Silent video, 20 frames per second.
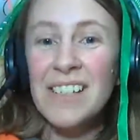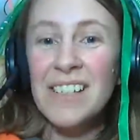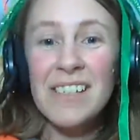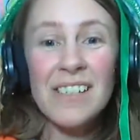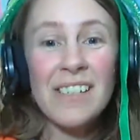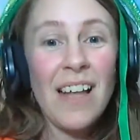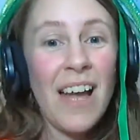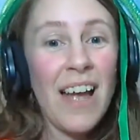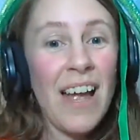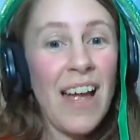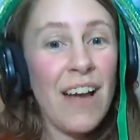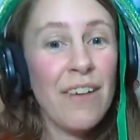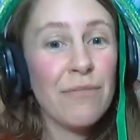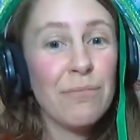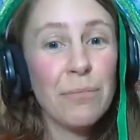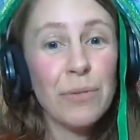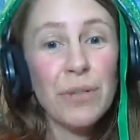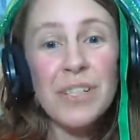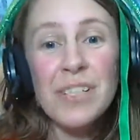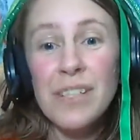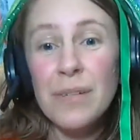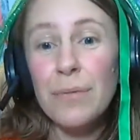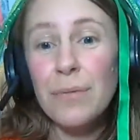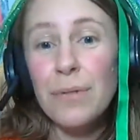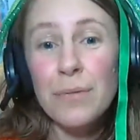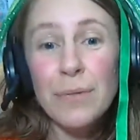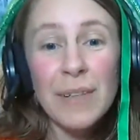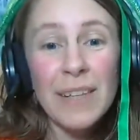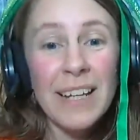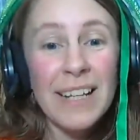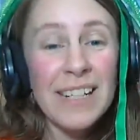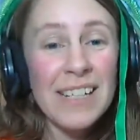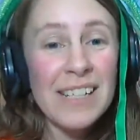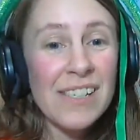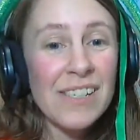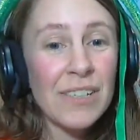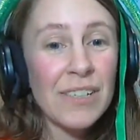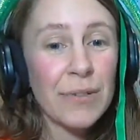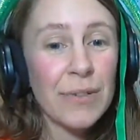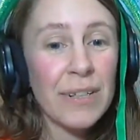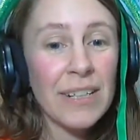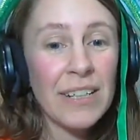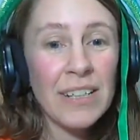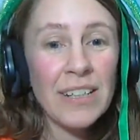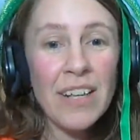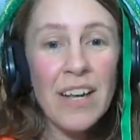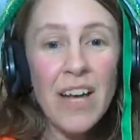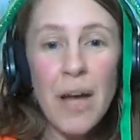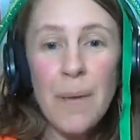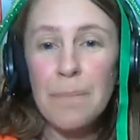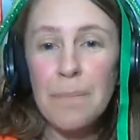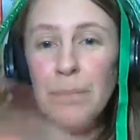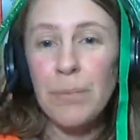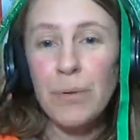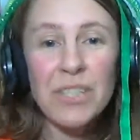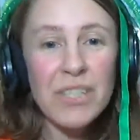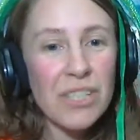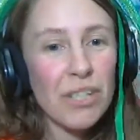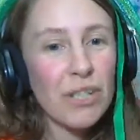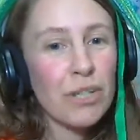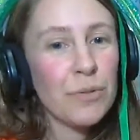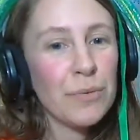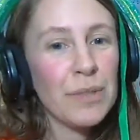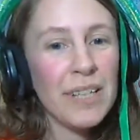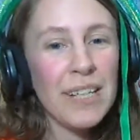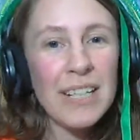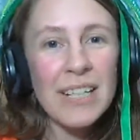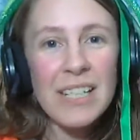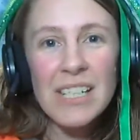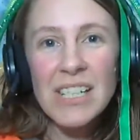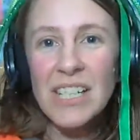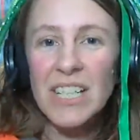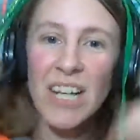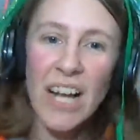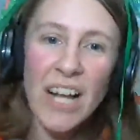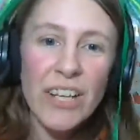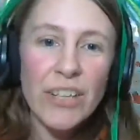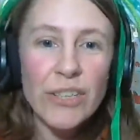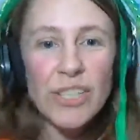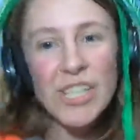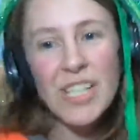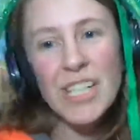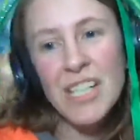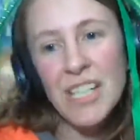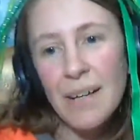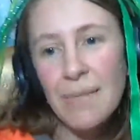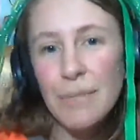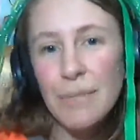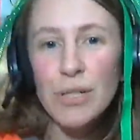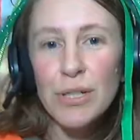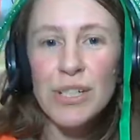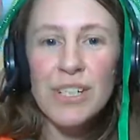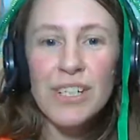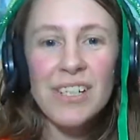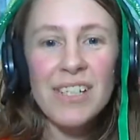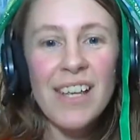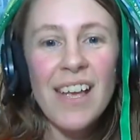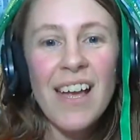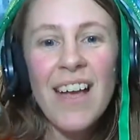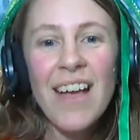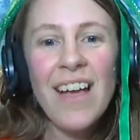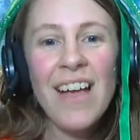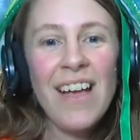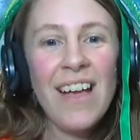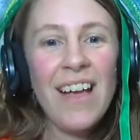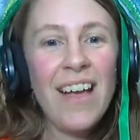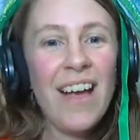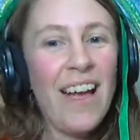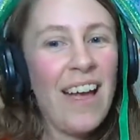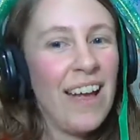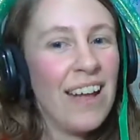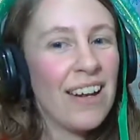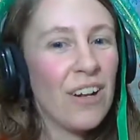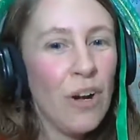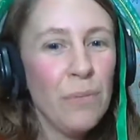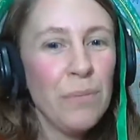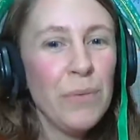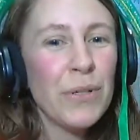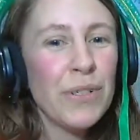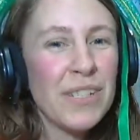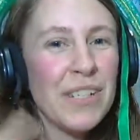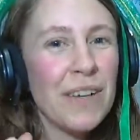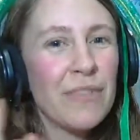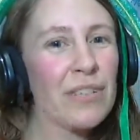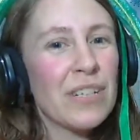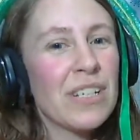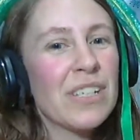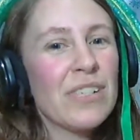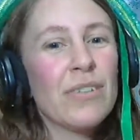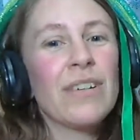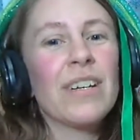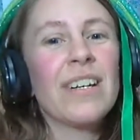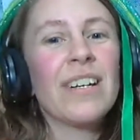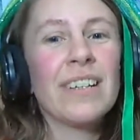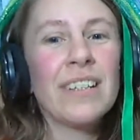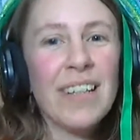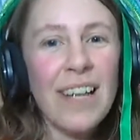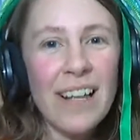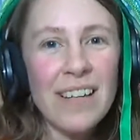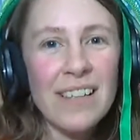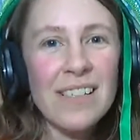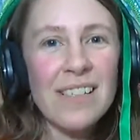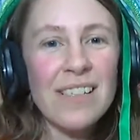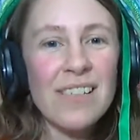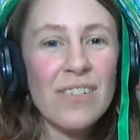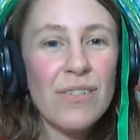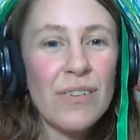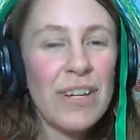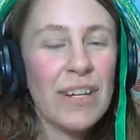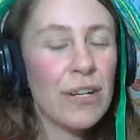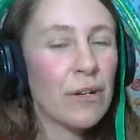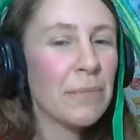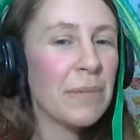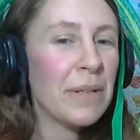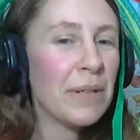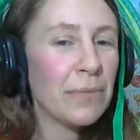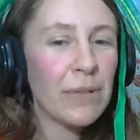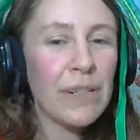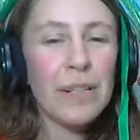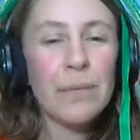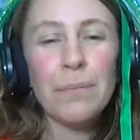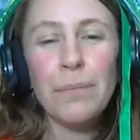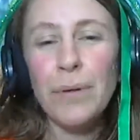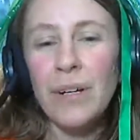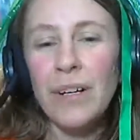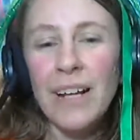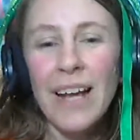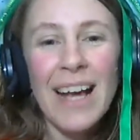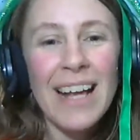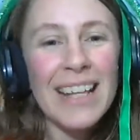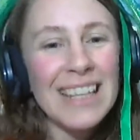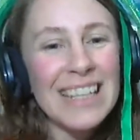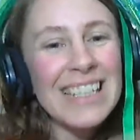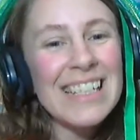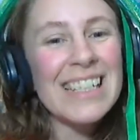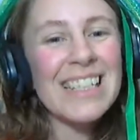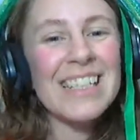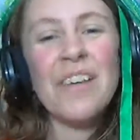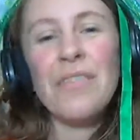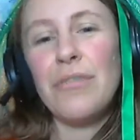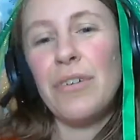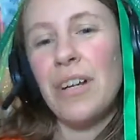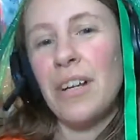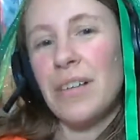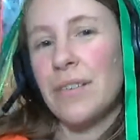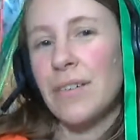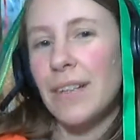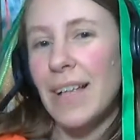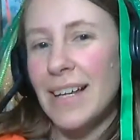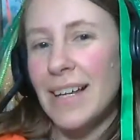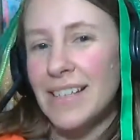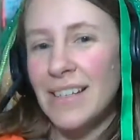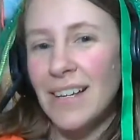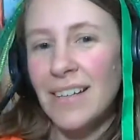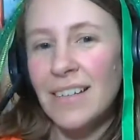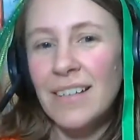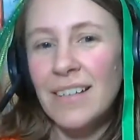I have books that were related to the curriculum, books that are related to colors and numbers, and almost every student gets to hear me read a book at least every other lesson.